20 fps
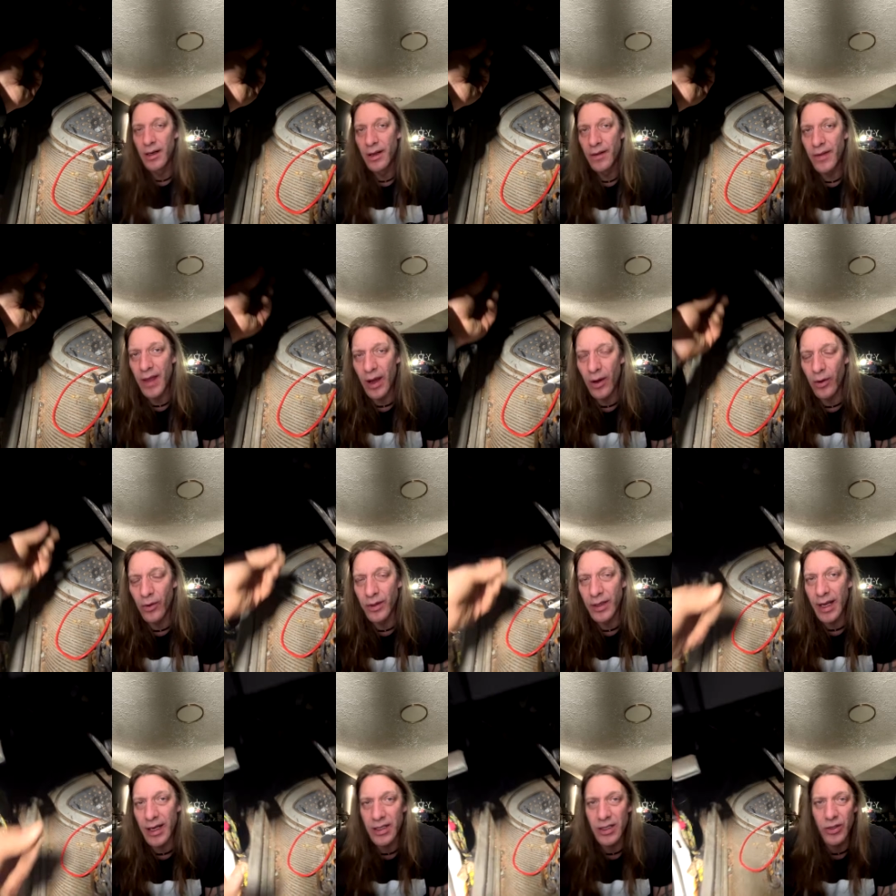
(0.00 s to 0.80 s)
that only
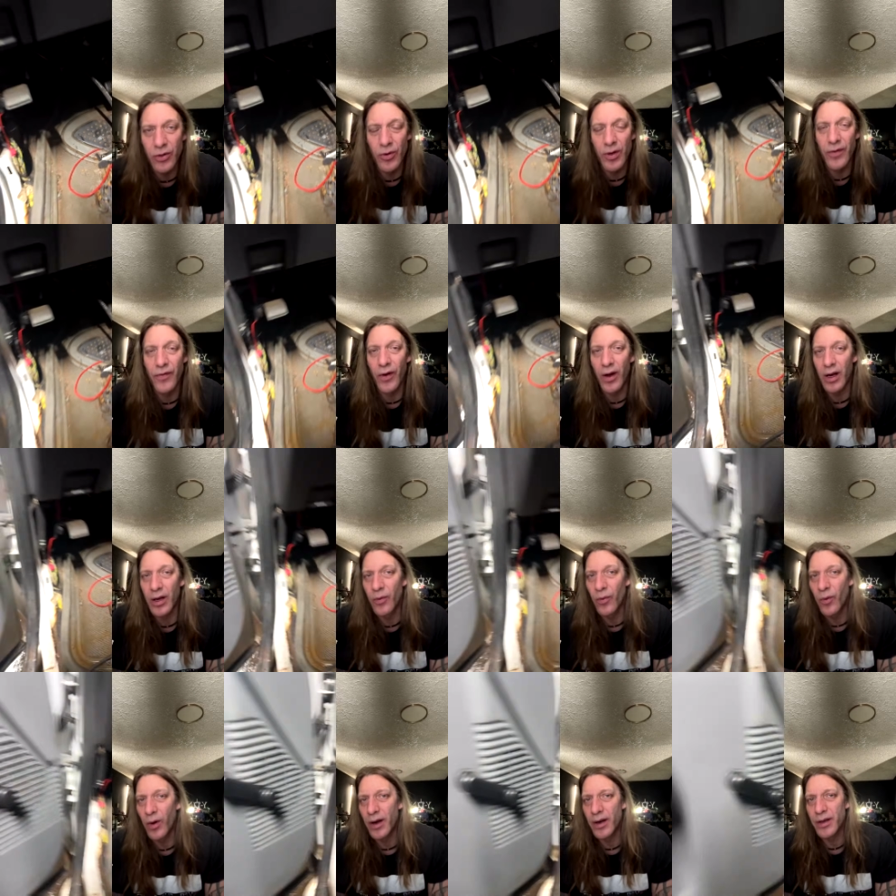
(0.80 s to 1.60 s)
has 3 fucking
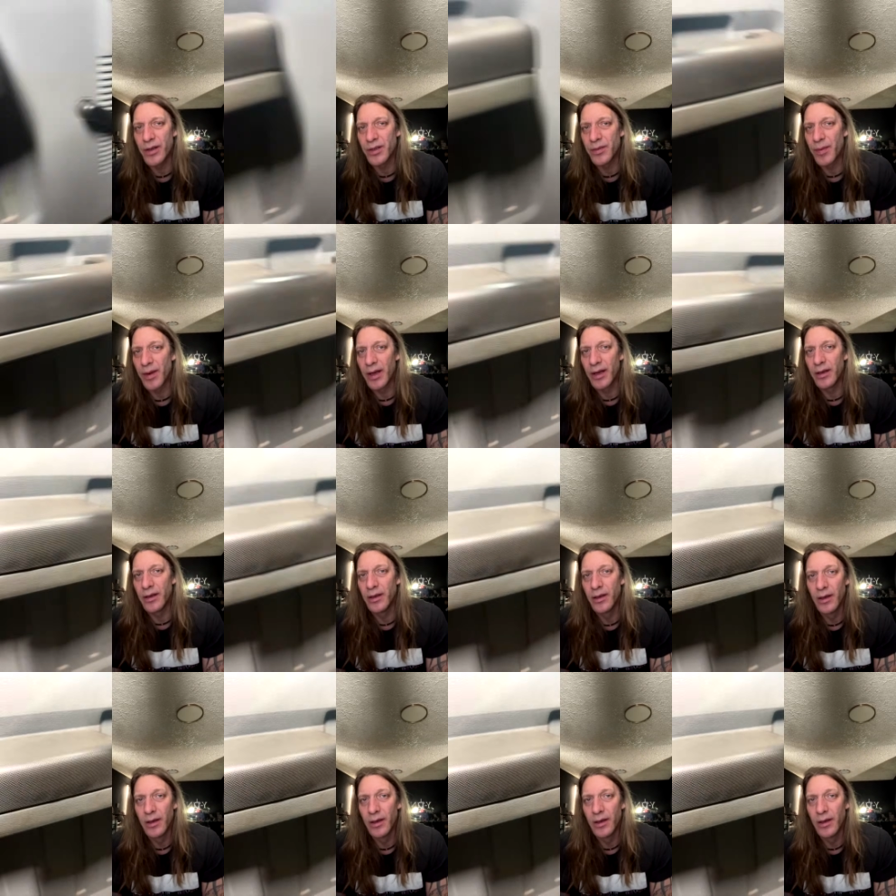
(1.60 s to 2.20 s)
wires, man.